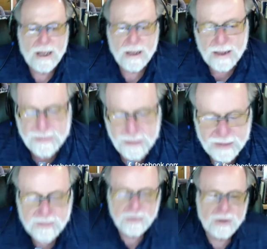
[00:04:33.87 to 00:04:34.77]
Uh, and,
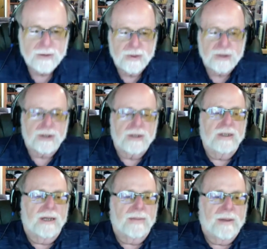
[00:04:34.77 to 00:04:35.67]
and the book, we should
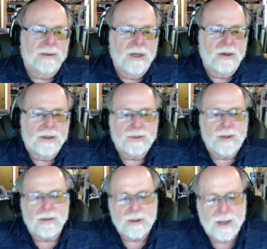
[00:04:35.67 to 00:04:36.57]
let people know, it's
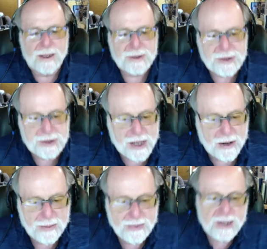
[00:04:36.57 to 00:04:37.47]
published by the C C
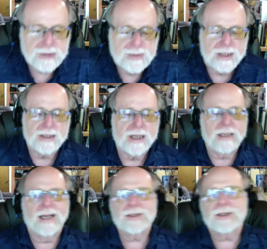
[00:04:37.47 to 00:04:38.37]
A R Press, but it,
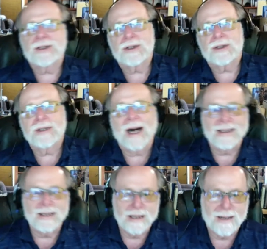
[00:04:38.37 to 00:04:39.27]
in essence, it's
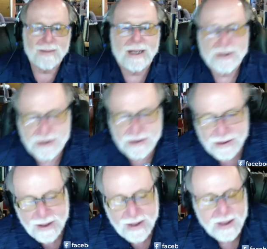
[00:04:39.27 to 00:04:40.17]
non-denominational.
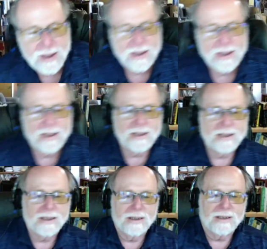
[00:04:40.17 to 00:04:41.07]

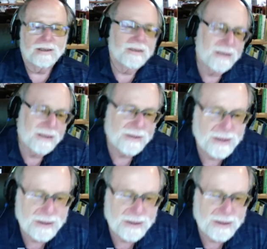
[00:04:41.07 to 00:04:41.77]
Uh, it, it,